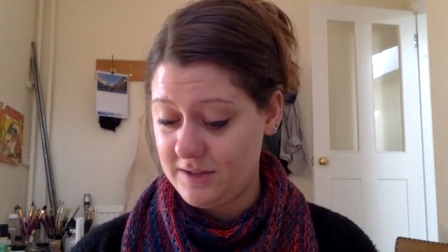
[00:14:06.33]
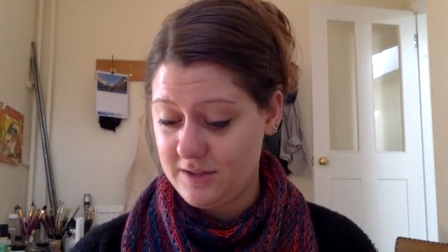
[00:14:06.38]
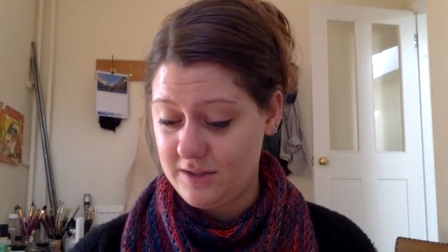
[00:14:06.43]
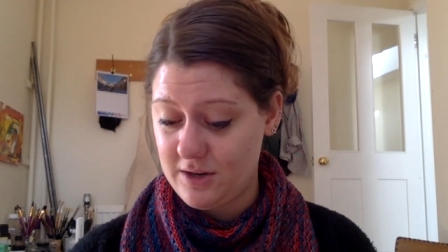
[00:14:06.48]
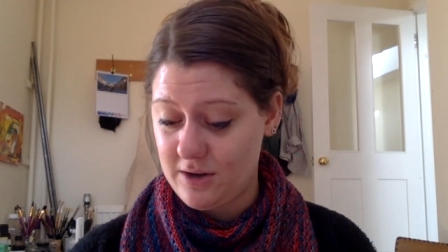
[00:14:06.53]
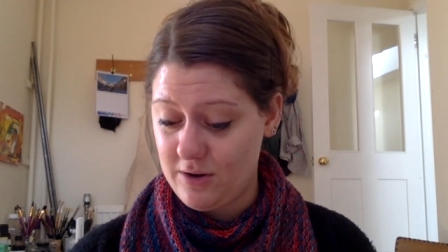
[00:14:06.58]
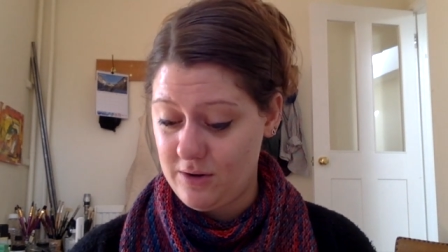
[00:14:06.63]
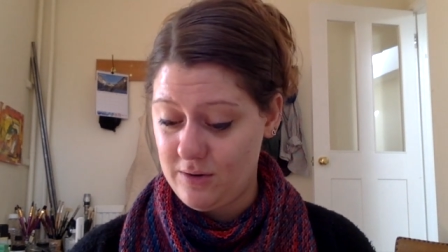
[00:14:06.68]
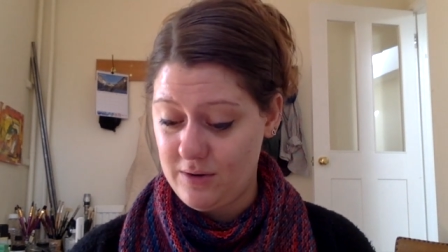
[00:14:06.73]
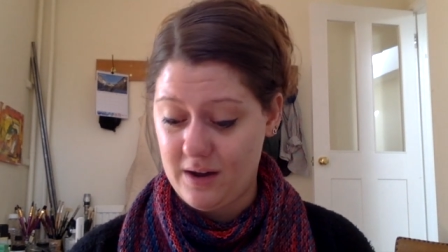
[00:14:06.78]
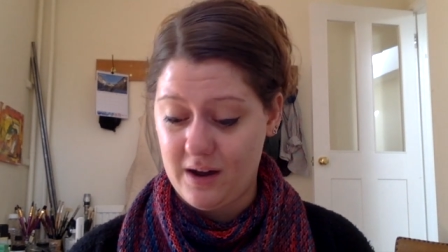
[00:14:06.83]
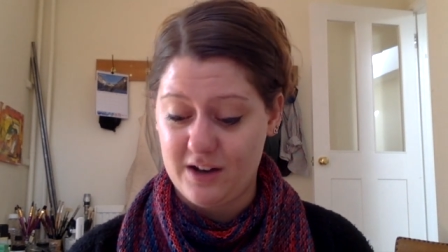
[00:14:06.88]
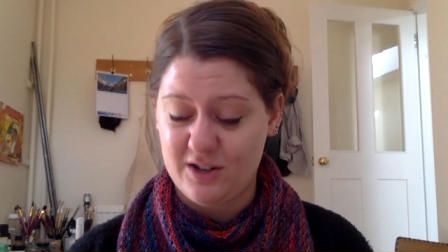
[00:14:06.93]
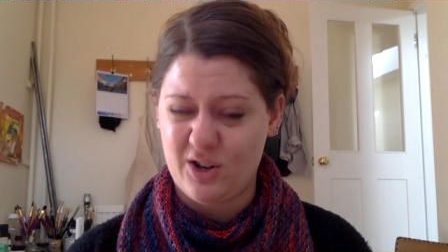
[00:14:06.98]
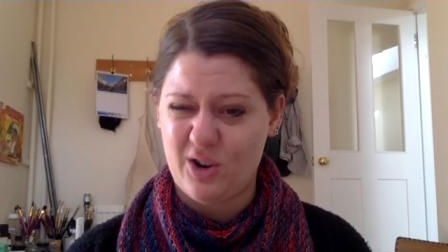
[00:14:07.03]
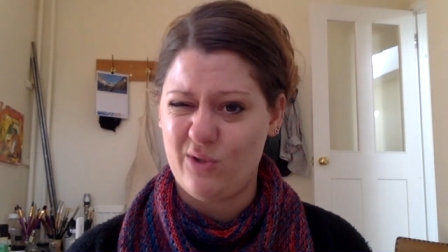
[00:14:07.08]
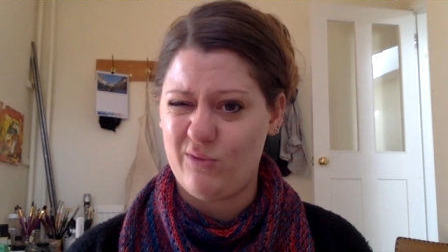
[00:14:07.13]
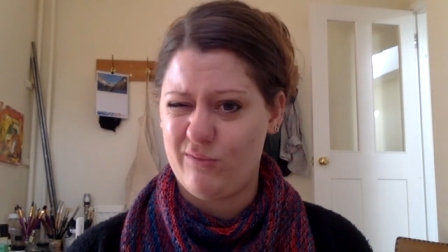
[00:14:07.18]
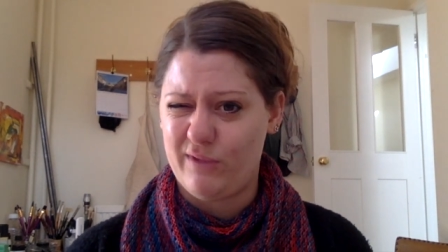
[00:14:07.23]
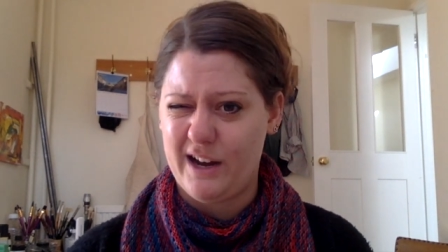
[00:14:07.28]
So I
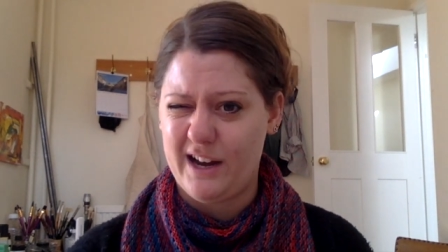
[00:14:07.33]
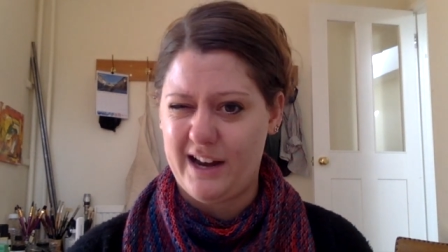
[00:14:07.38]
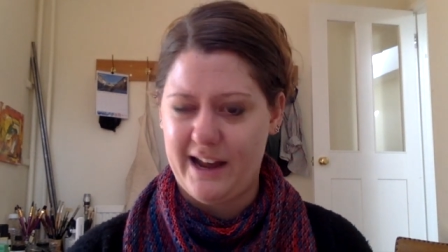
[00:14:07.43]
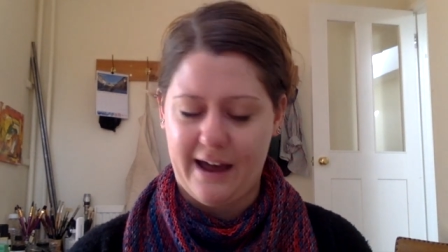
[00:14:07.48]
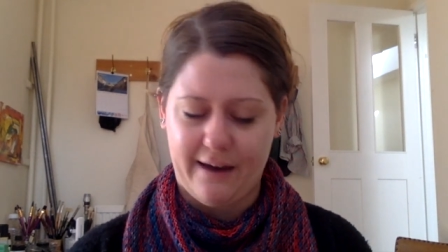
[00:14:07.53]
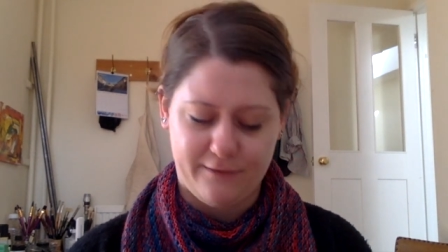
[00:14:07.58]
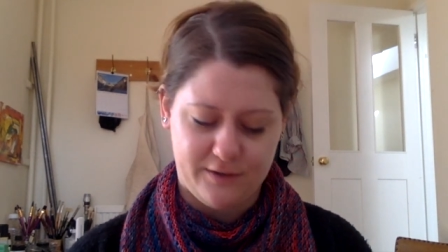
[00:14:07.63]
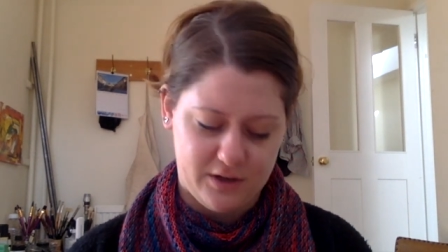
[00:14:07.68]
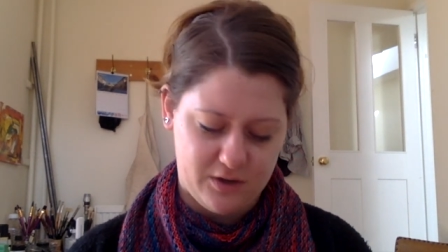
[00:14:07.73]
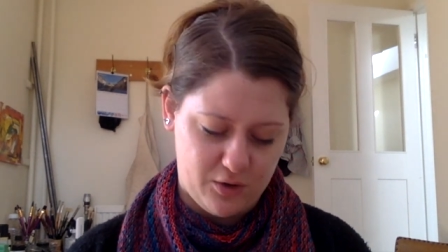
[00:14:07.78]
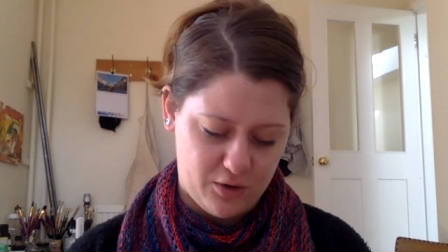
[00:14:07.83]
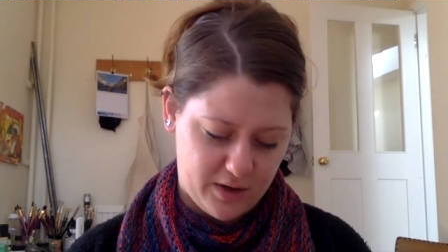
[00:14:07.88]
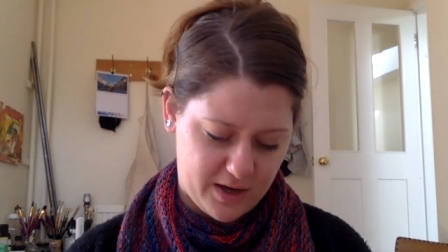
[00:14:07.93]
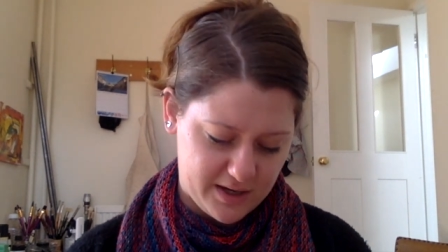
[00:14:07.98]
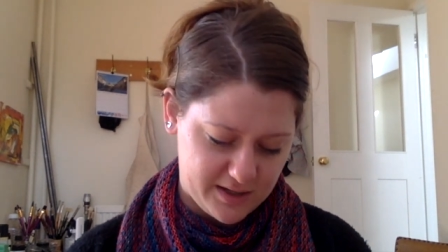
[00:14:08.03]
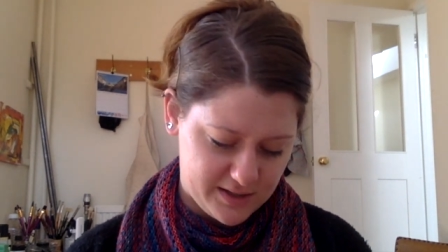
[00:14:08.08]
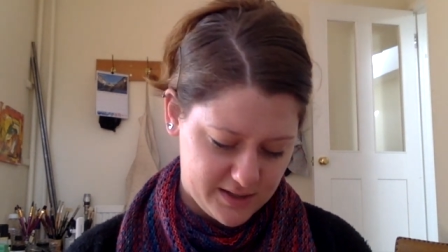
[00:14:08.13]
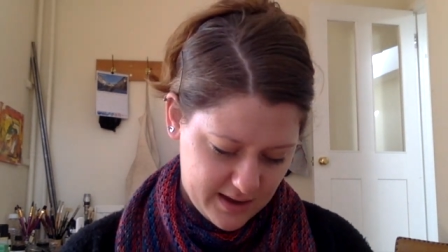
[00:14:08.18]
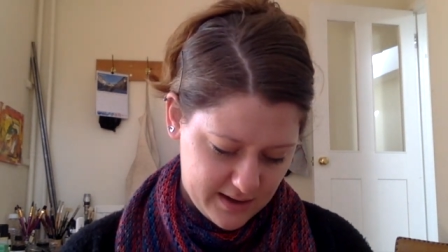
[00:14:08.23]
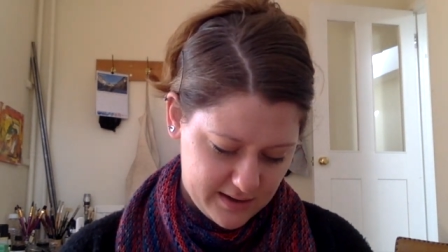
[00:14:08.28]
don't really have to do that.